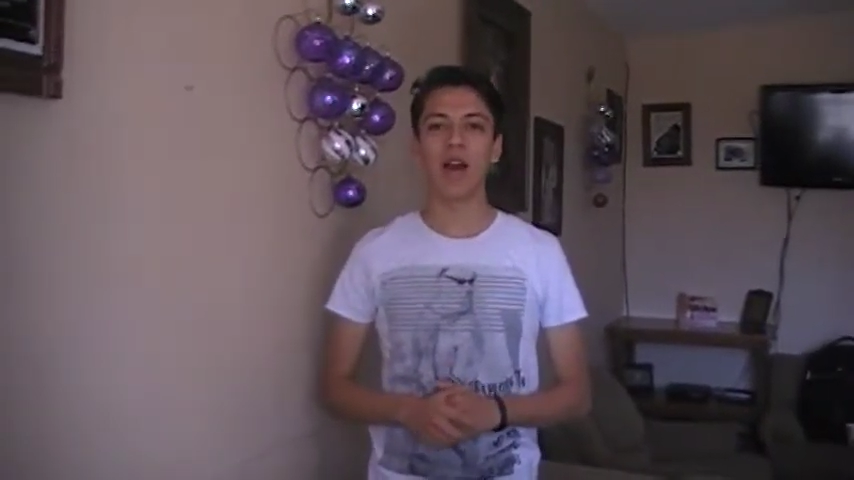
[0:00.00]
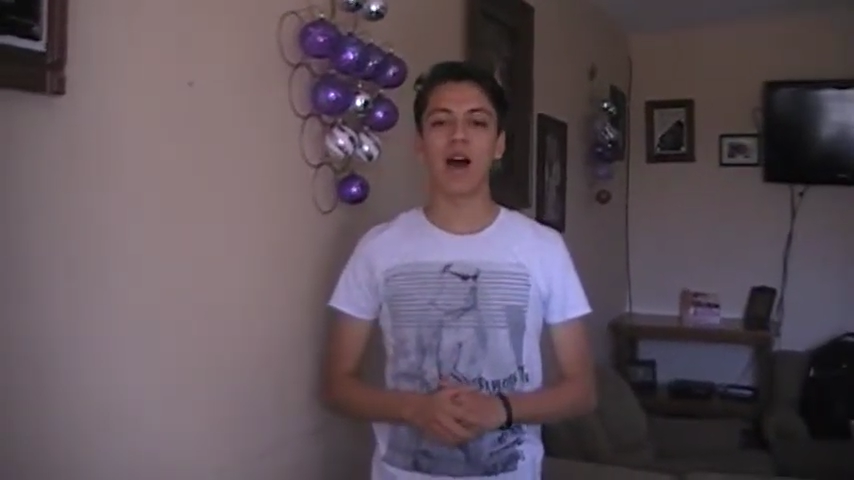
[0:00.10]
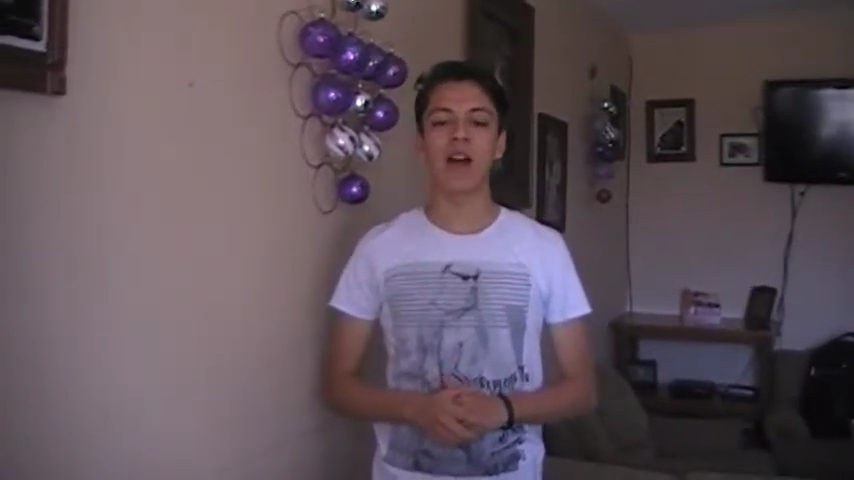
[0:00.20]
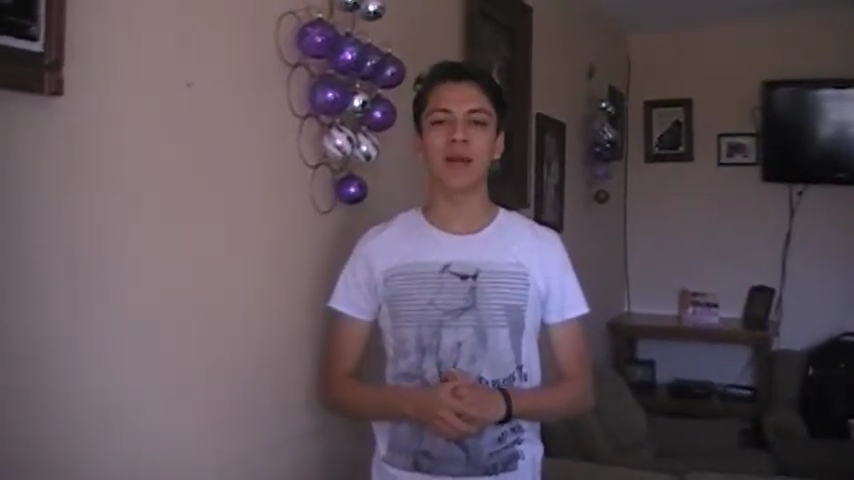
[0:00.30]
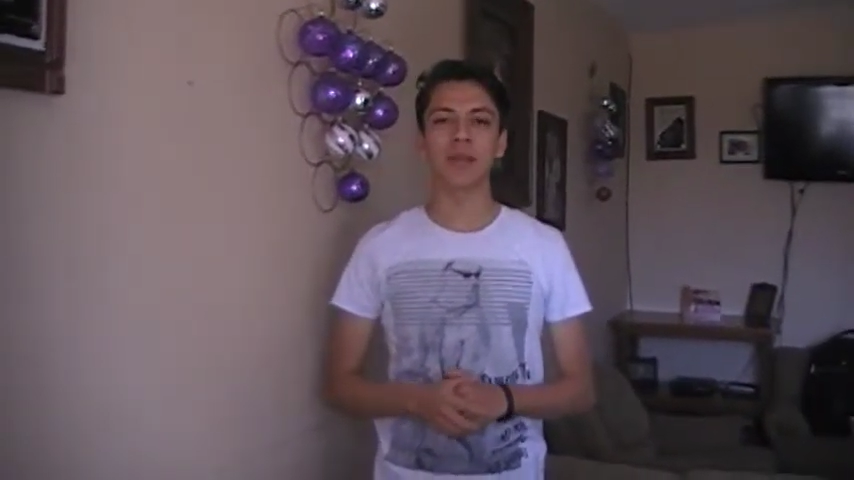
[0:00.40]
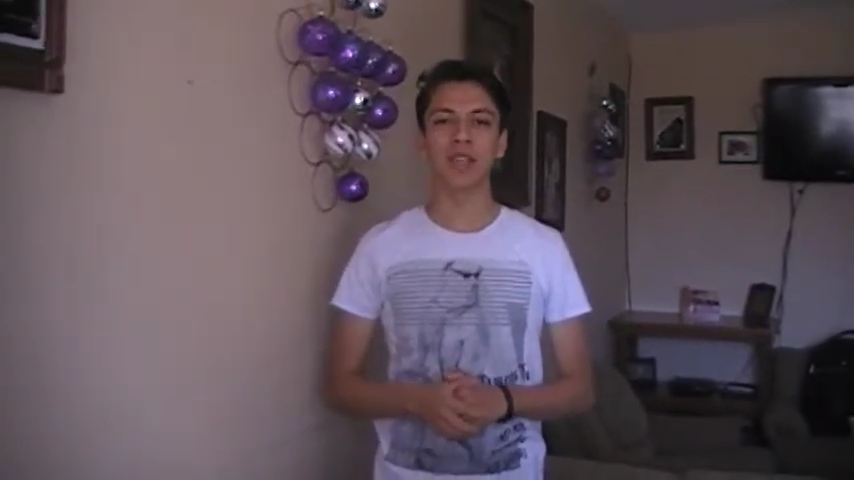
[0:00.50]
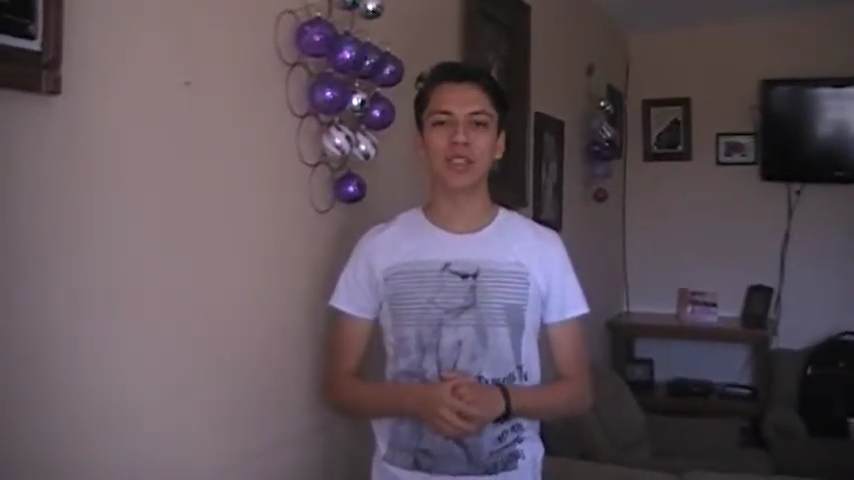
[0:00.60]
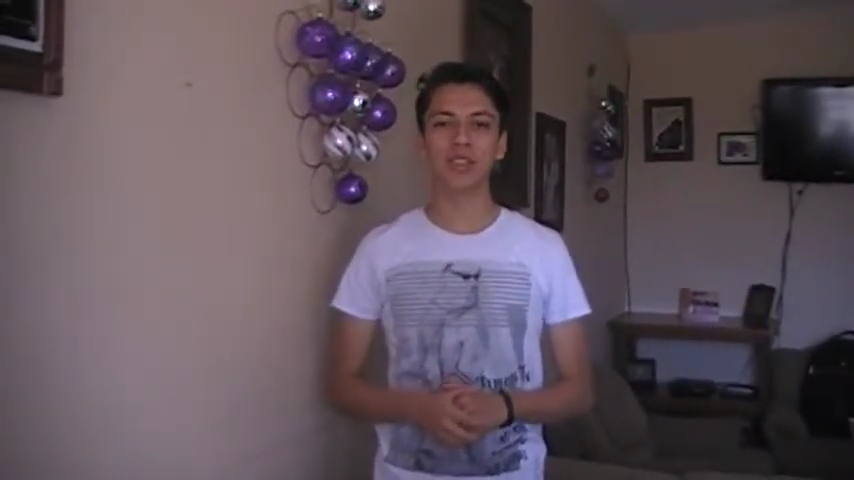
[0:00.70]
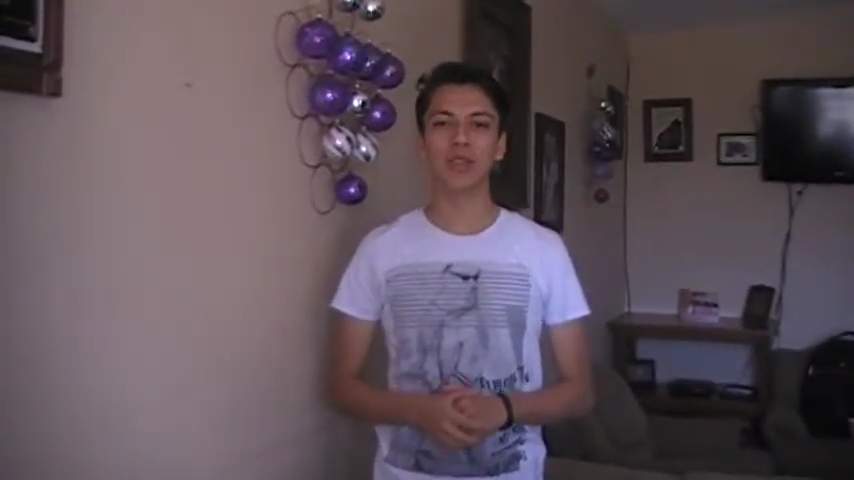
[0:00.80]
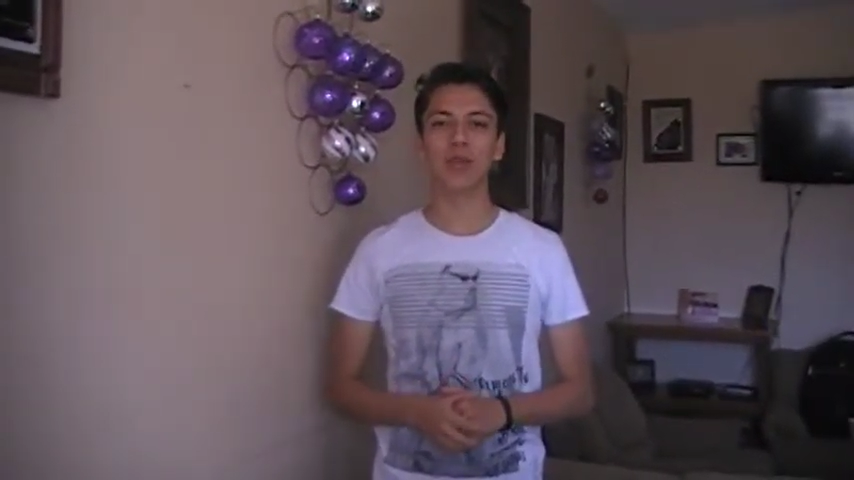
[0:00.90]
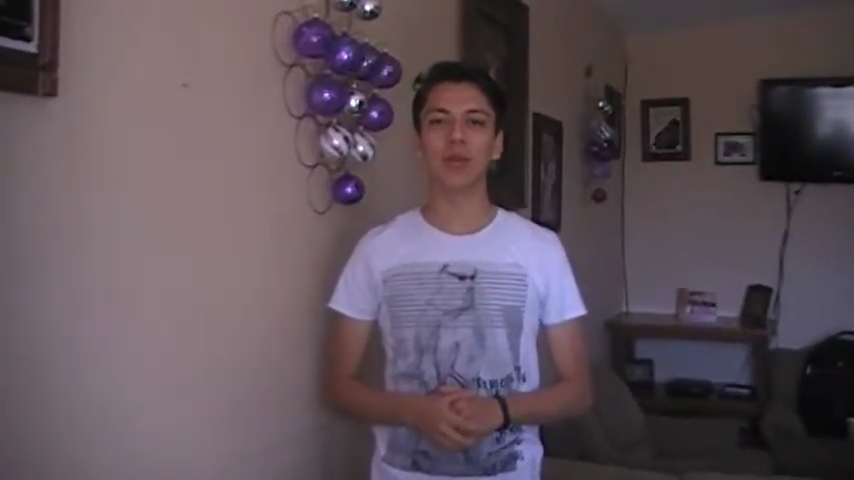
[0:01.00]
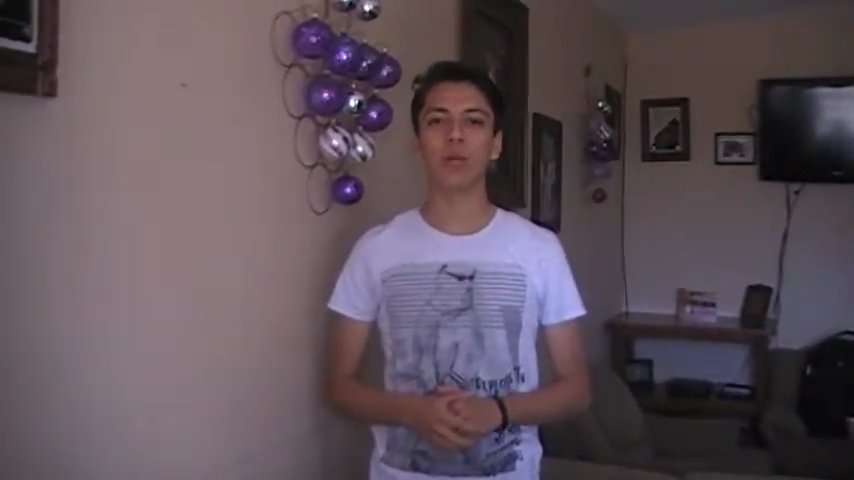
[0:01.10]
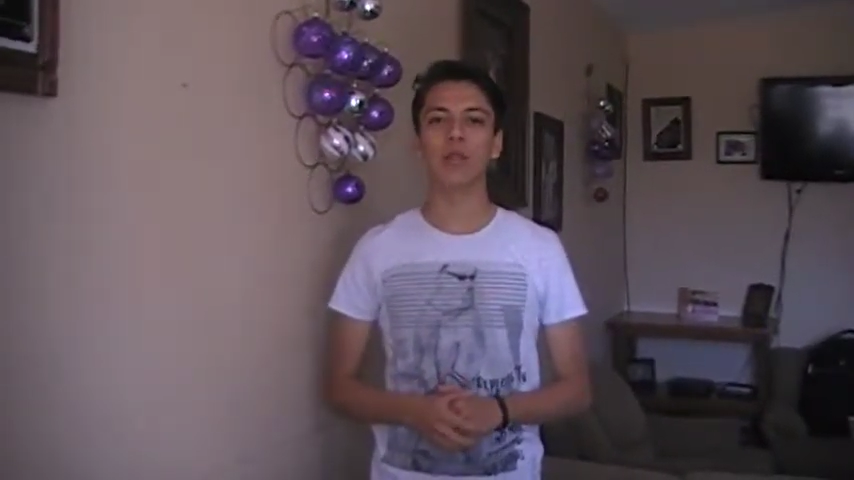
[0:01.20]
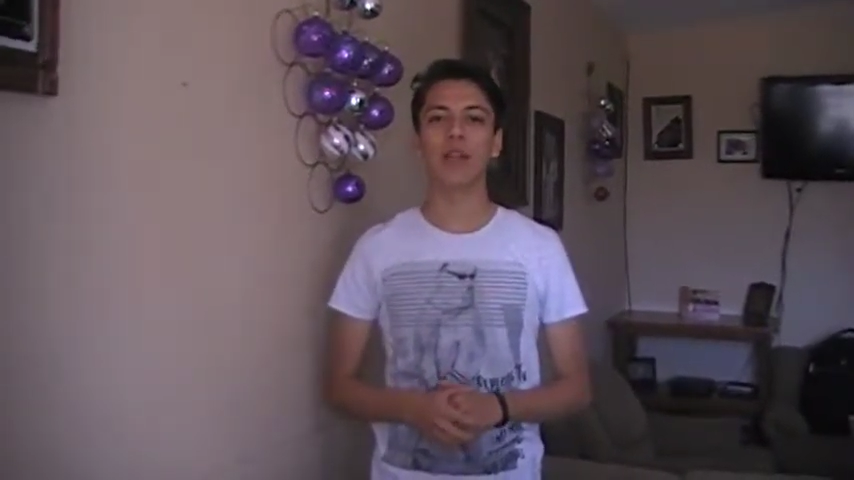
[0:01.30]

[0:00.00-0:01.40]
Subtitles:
I am 19 years old